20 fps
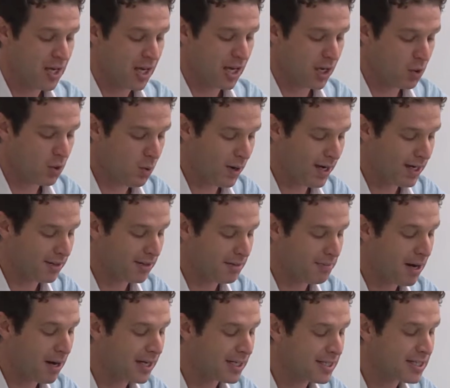equating the
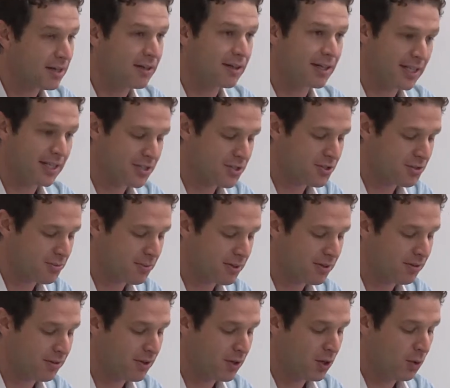monetary
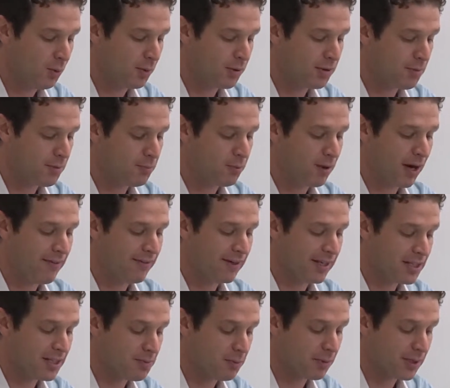instrument with private
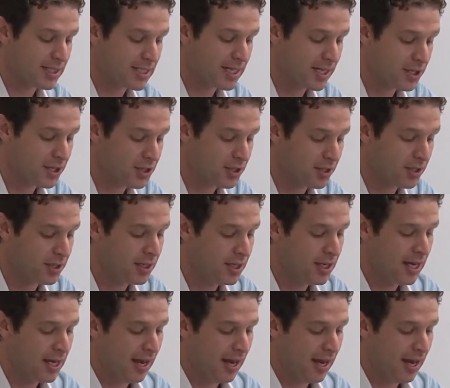exploitation